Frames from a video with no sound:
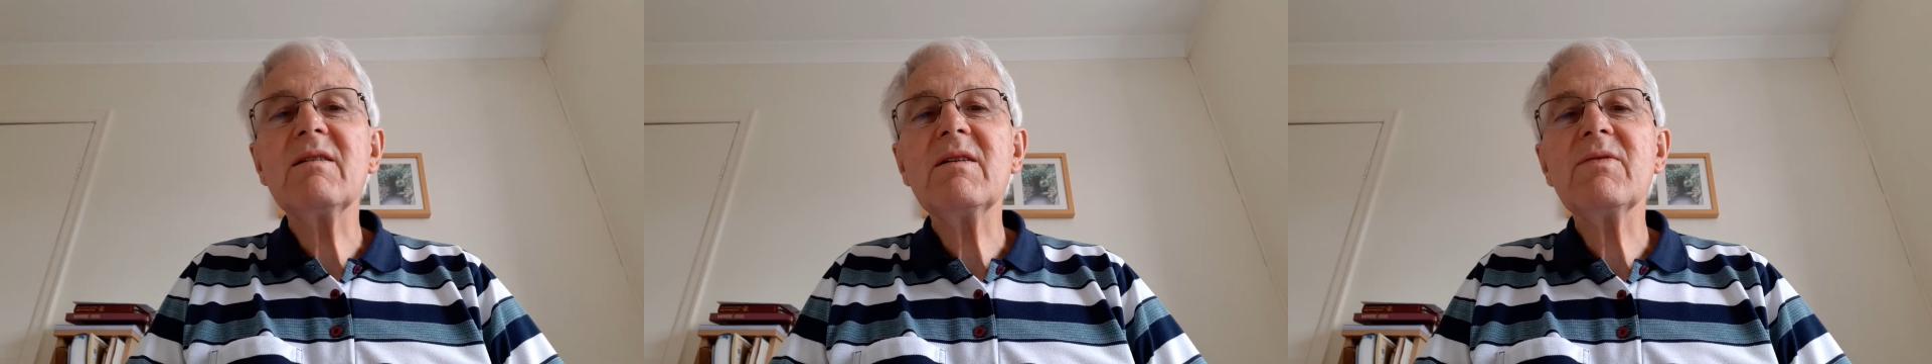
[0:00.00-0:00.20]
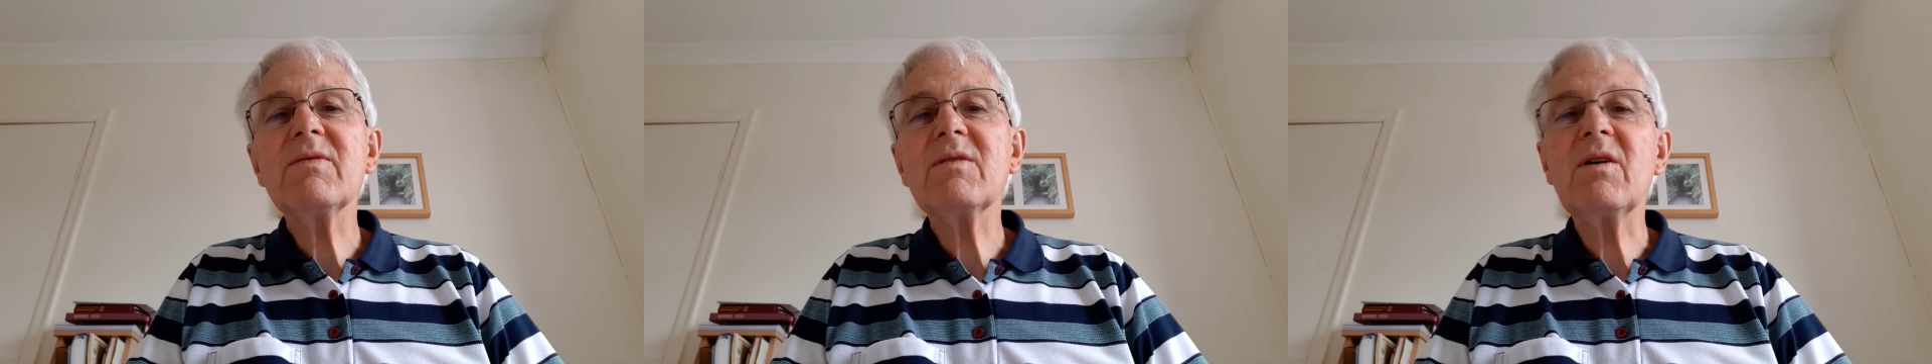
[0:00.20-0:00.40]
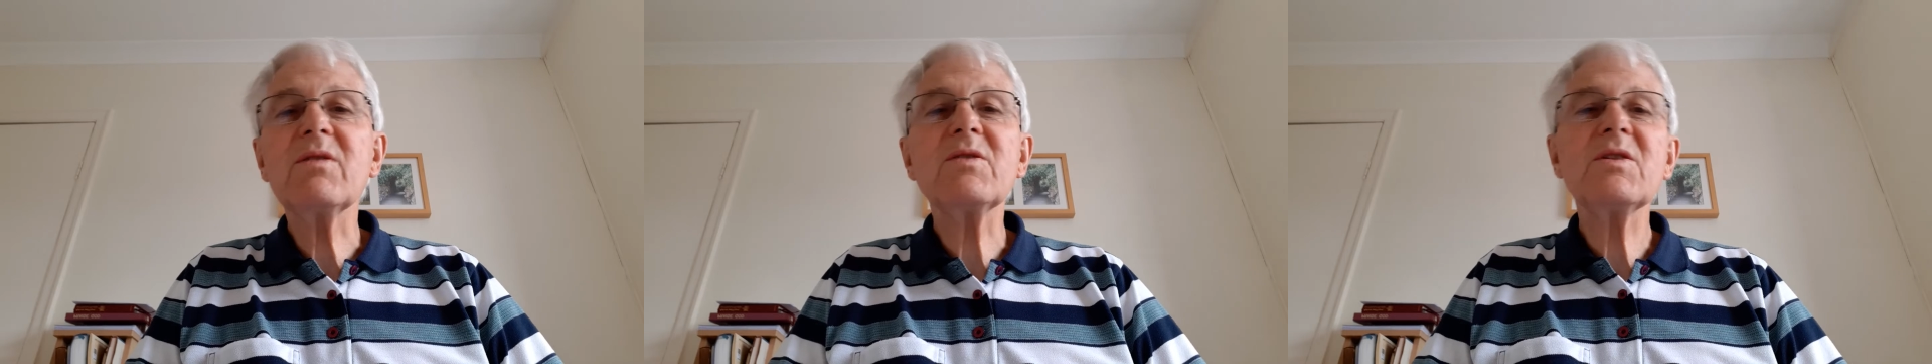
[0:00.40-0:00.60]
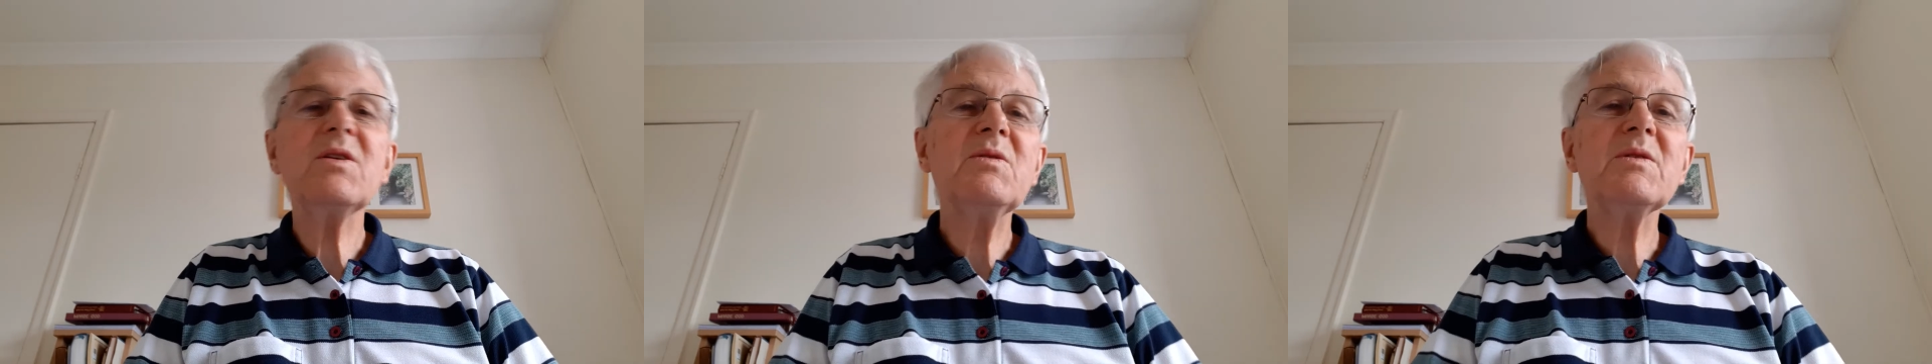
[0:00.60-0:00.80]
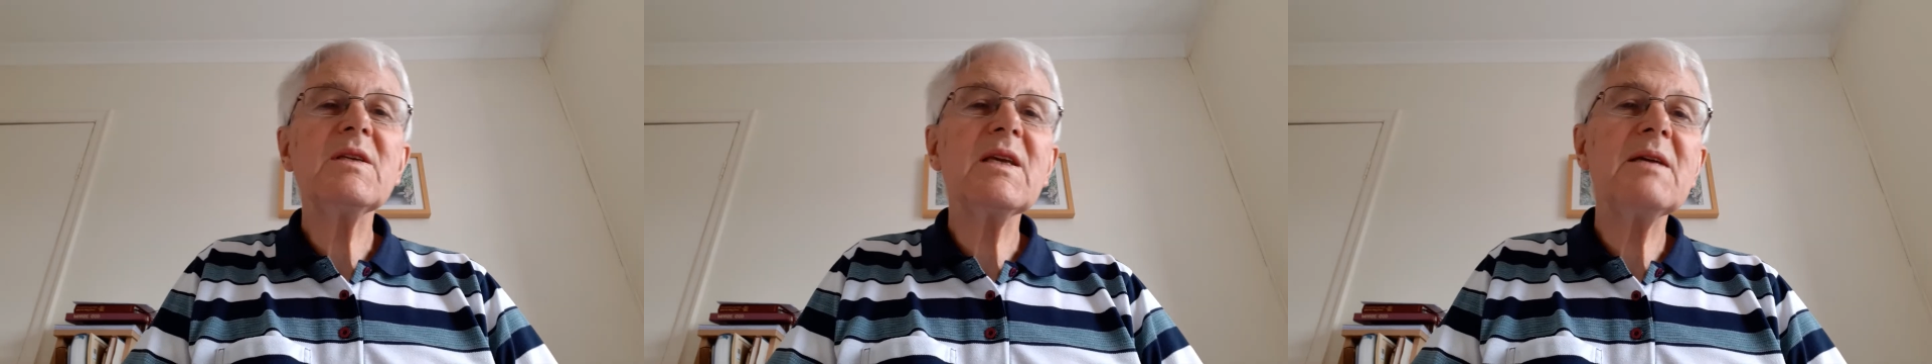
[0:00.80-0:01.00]
if God's
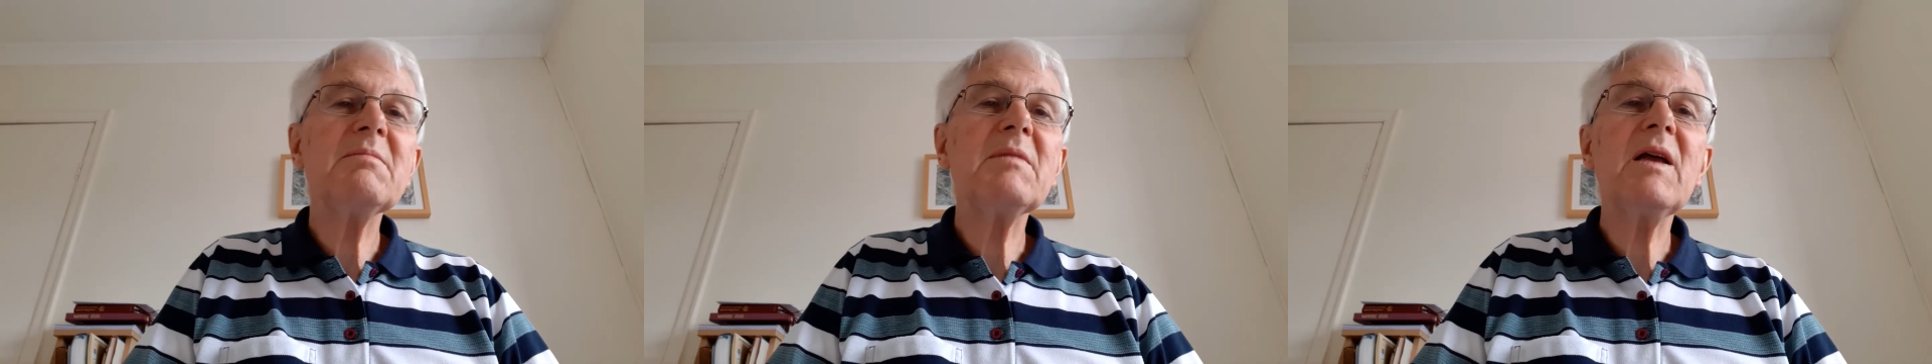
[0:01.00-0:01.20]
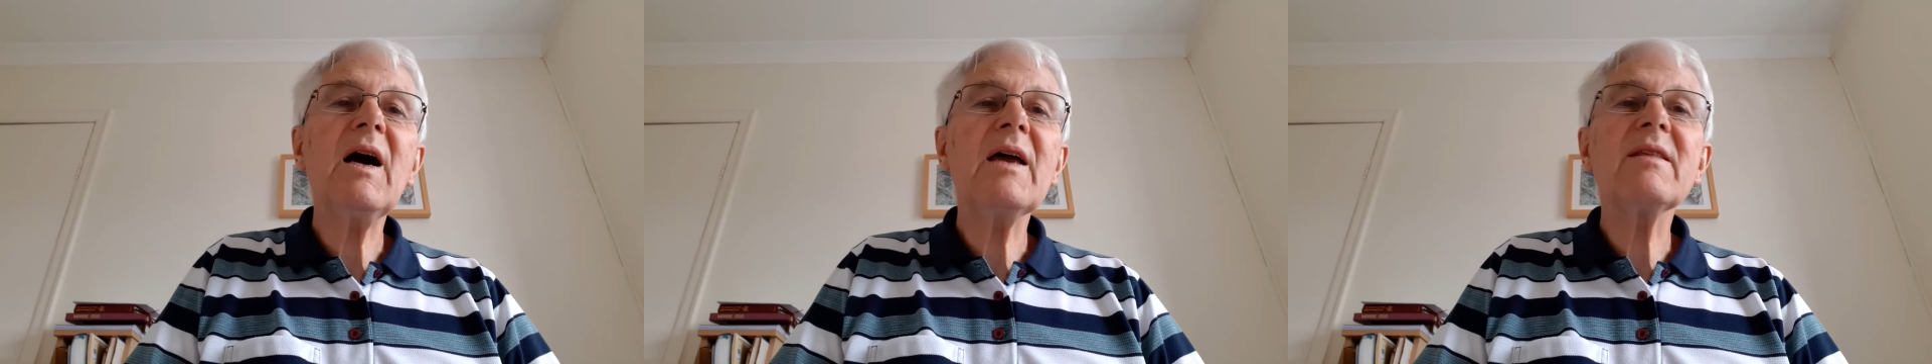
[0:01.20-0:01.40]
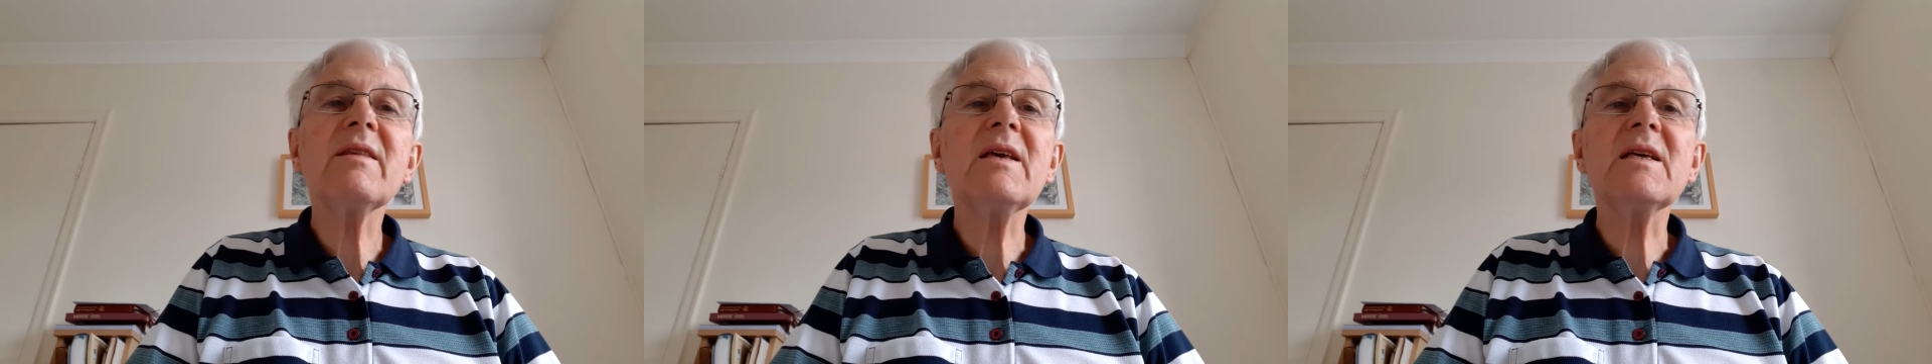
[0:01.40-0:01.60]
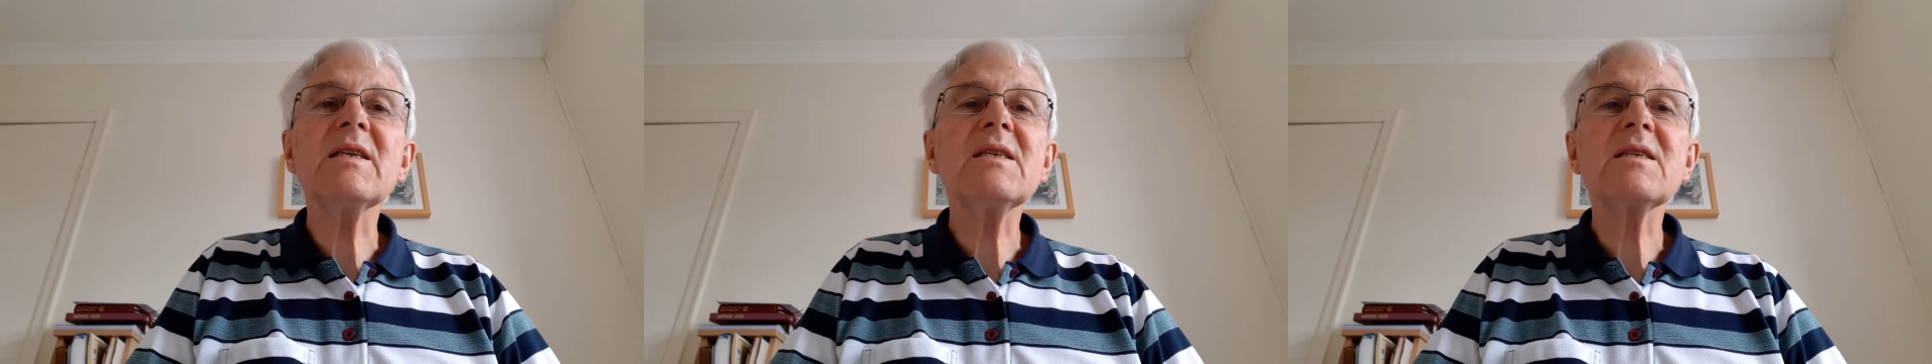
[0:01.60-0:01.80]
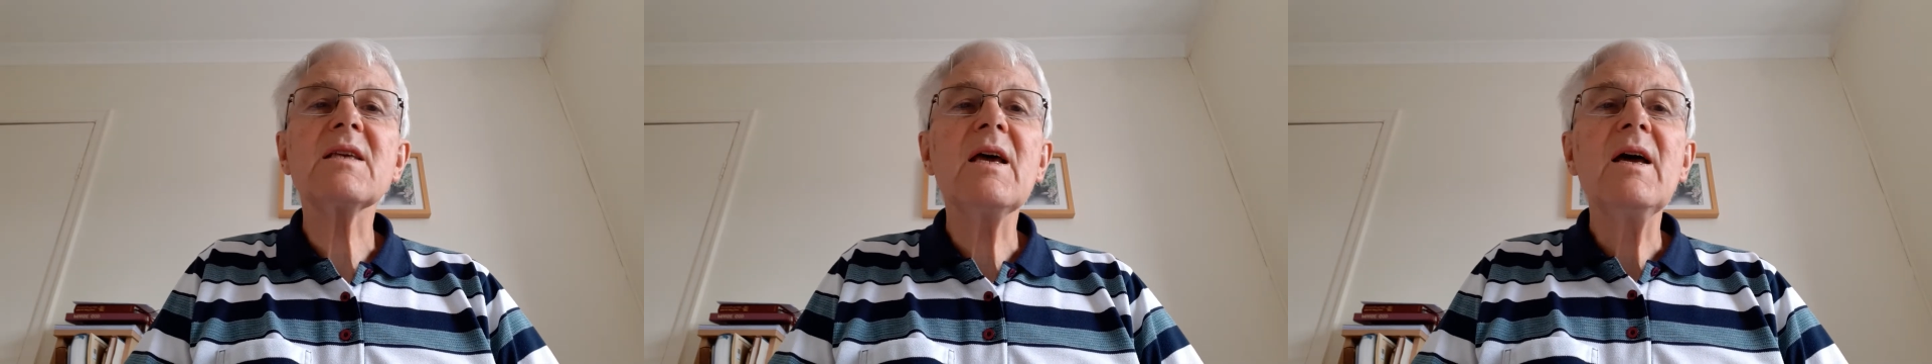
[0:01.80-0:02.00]
using him like
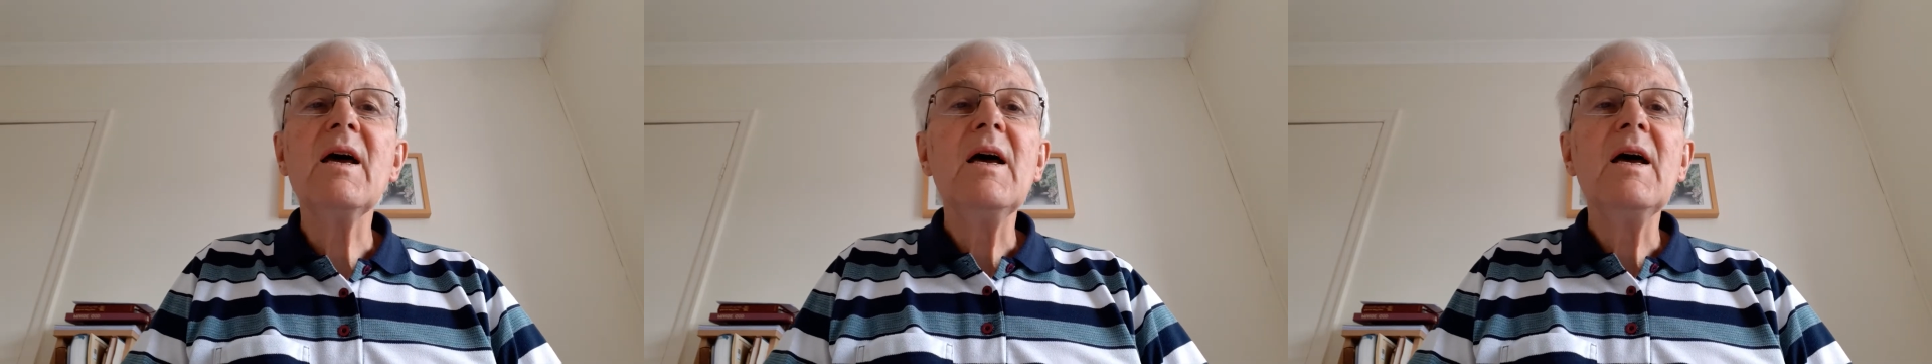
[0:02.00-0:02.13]
this.